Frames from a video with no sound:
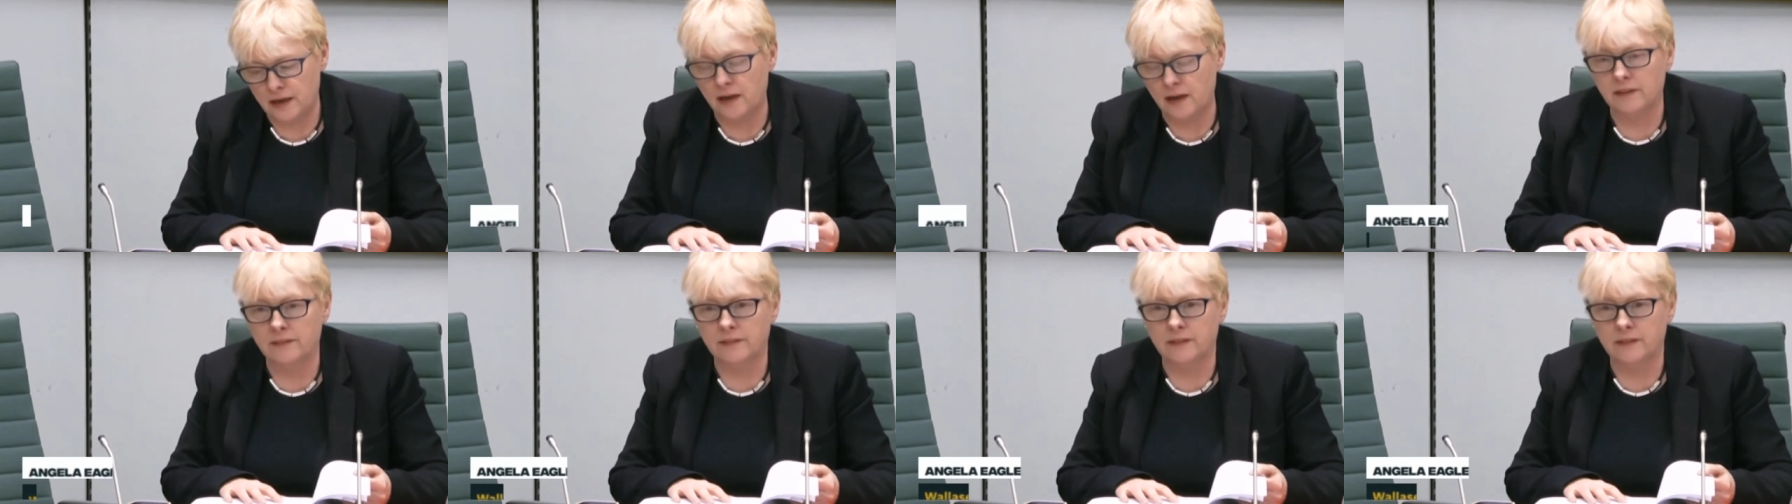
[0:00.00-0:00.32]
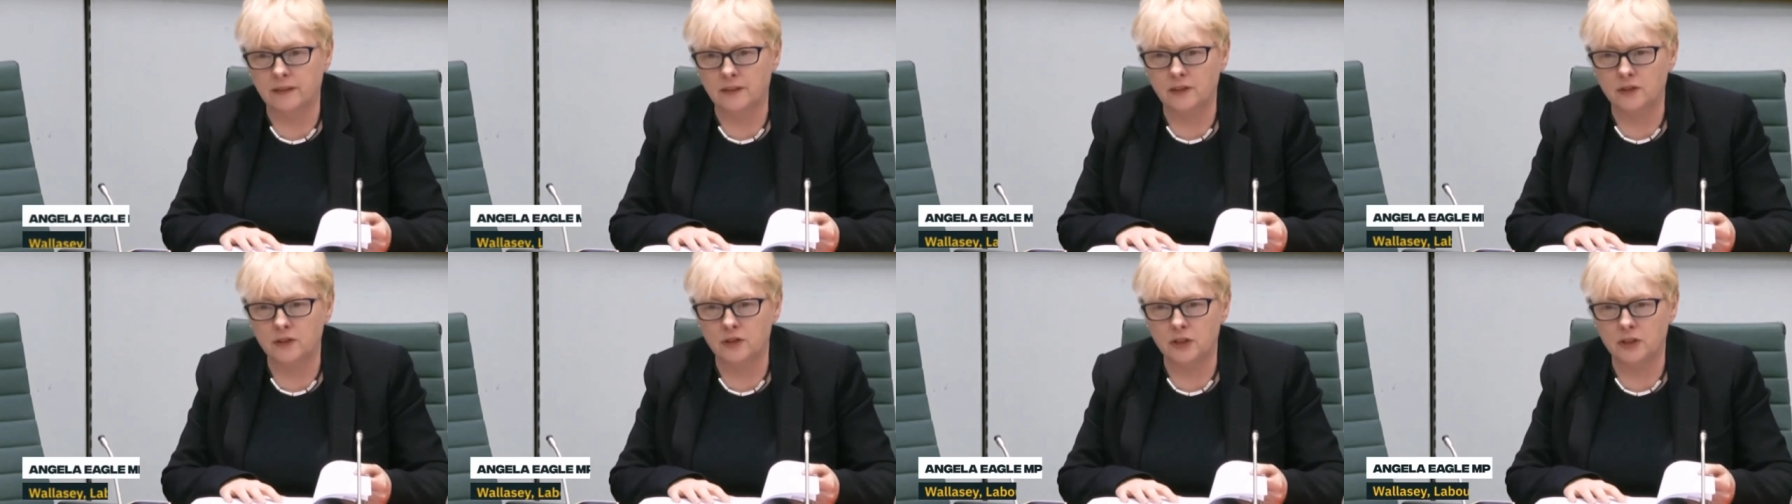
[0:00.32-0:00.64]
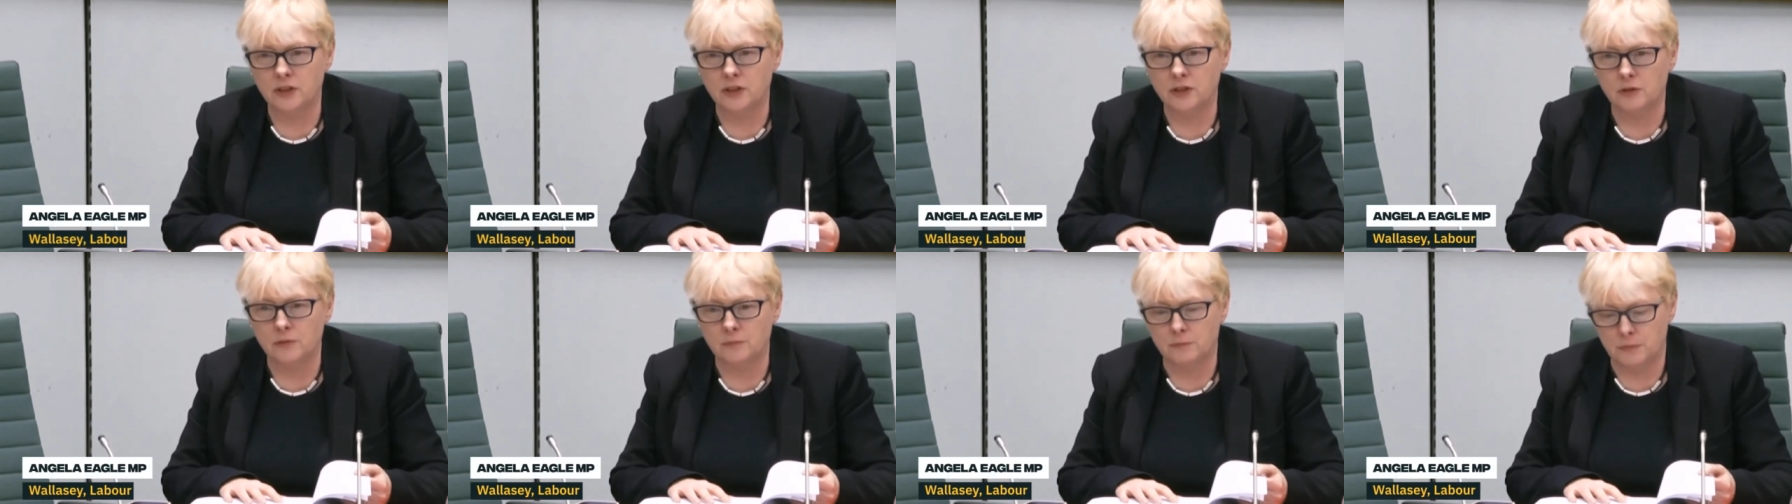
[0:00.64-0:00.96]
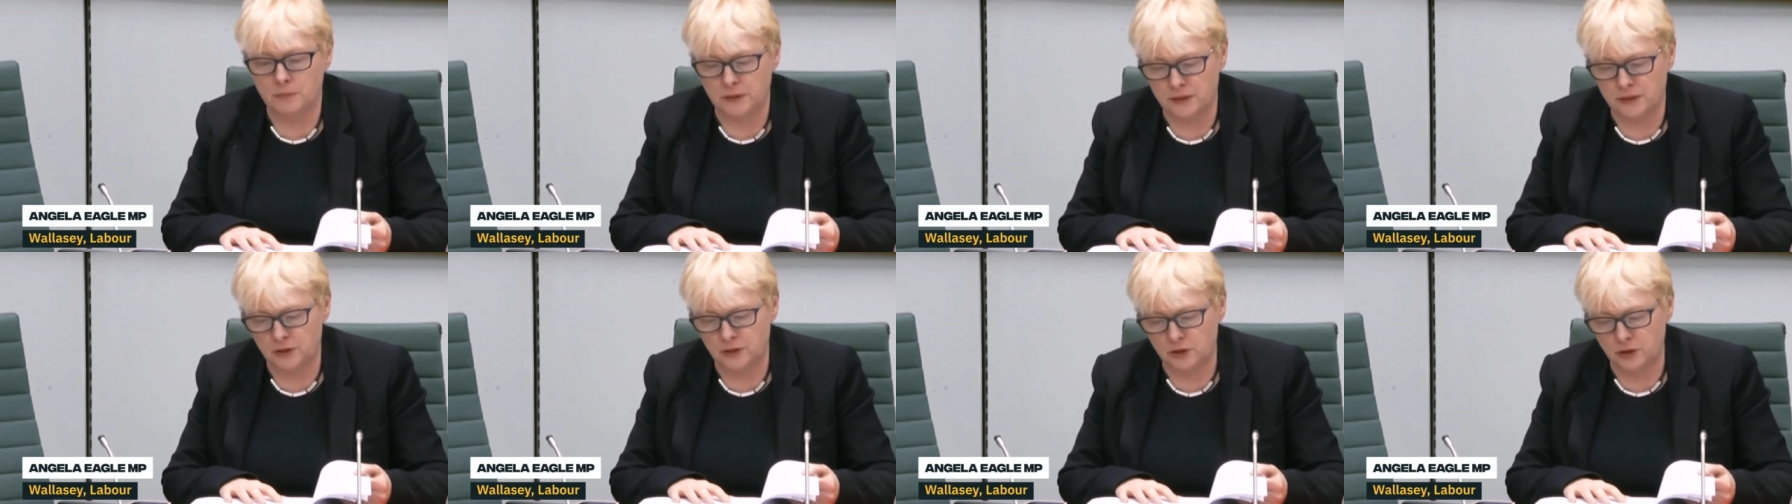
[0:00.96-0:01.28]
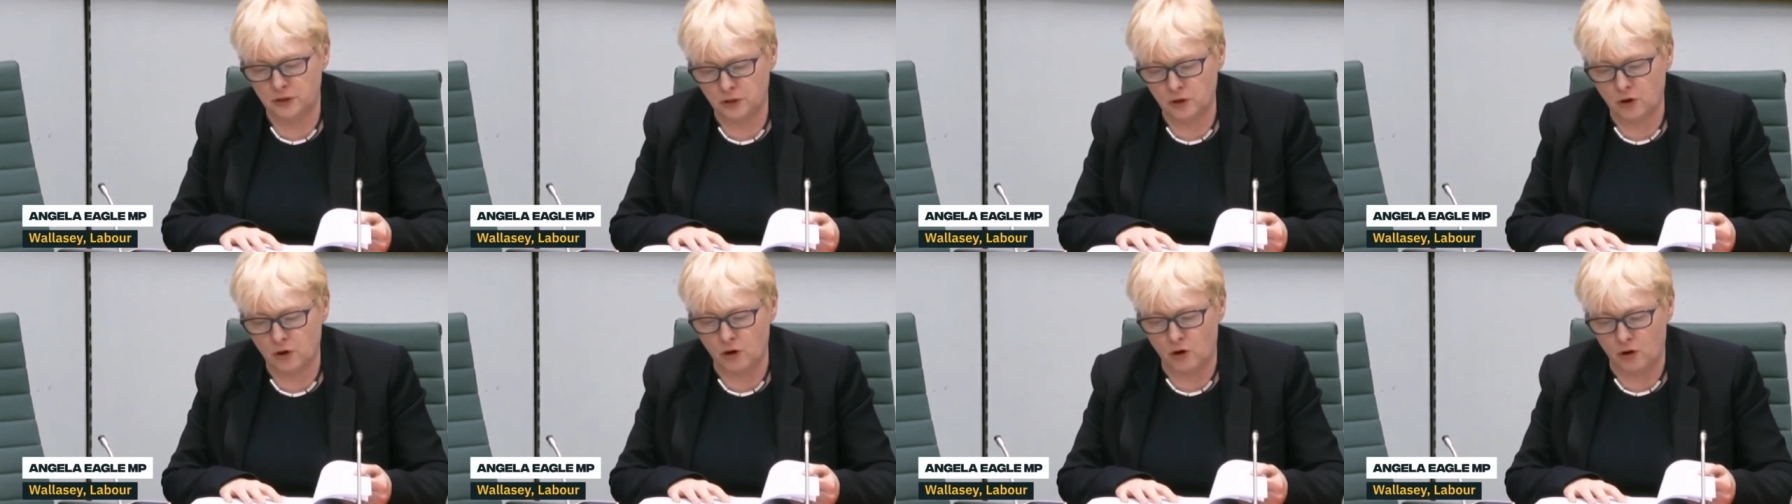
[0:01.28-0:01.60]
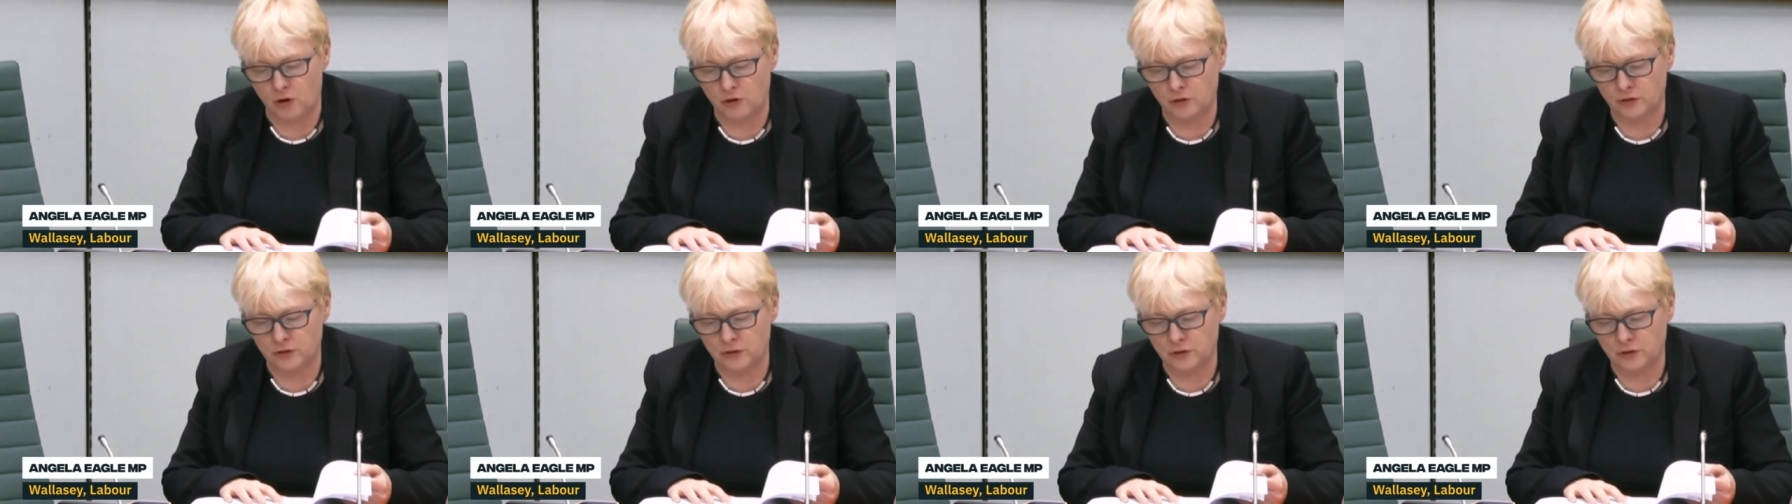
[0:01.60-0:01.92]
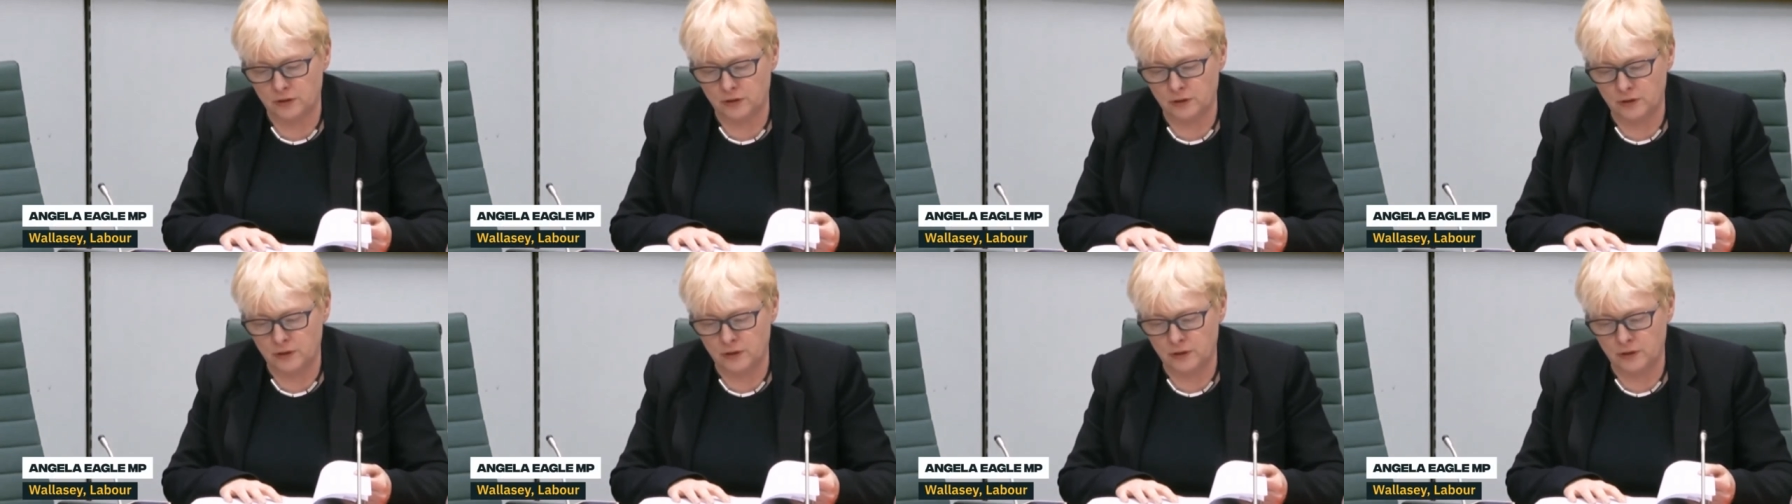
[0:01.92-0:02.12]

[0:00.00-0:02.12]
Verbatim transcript: I think she should be shot.